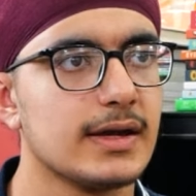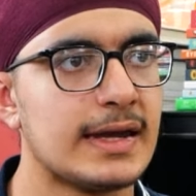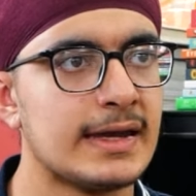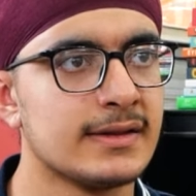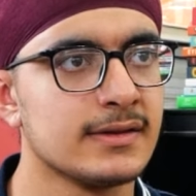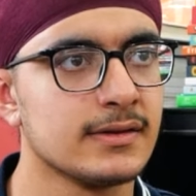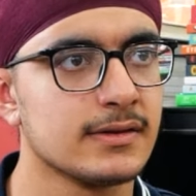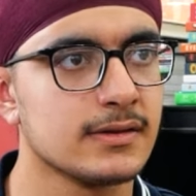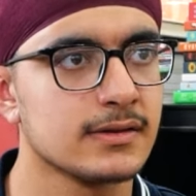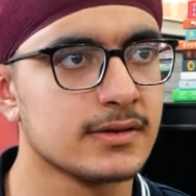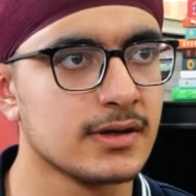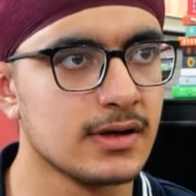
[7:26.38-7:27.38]
In
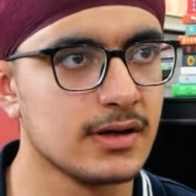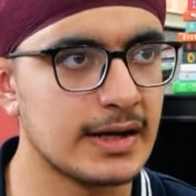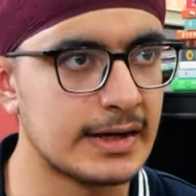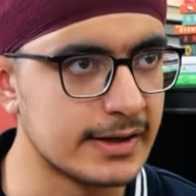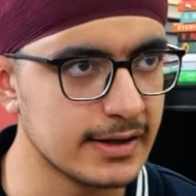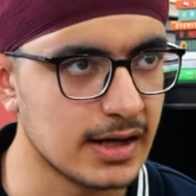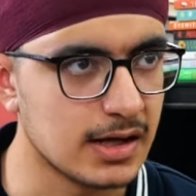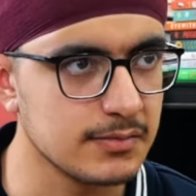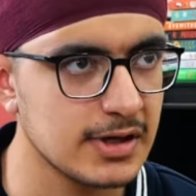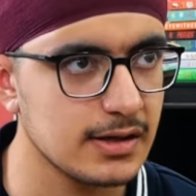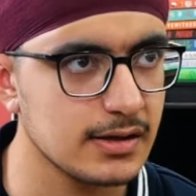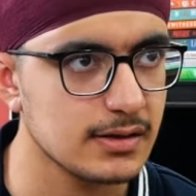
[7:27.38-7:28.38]
the Indian
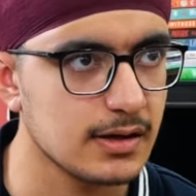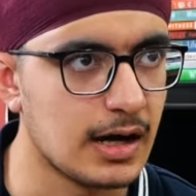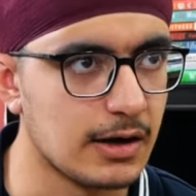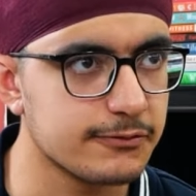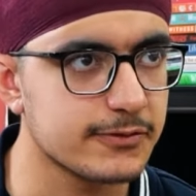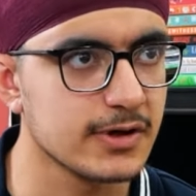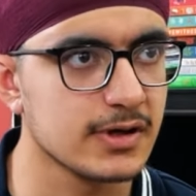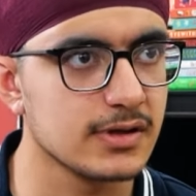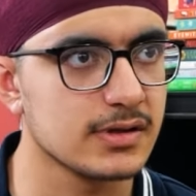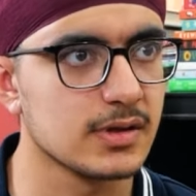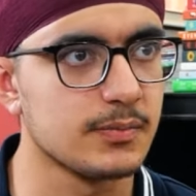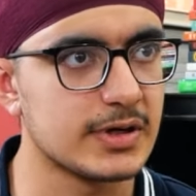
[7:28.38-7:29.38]
Army, after
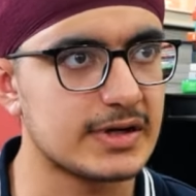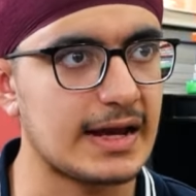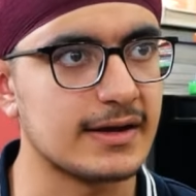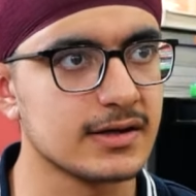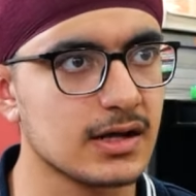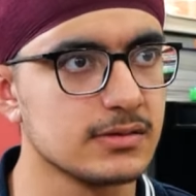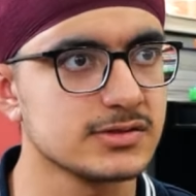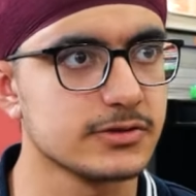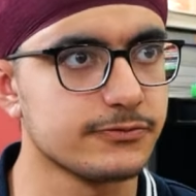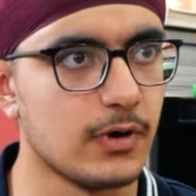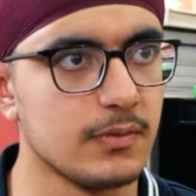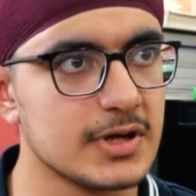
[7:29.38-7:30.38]
the battalion comes
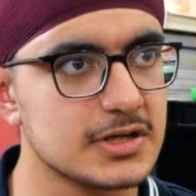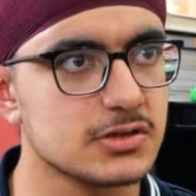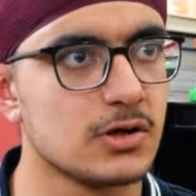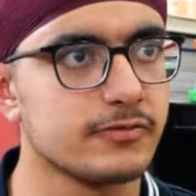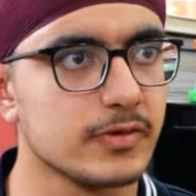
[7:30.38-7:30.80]
the formation of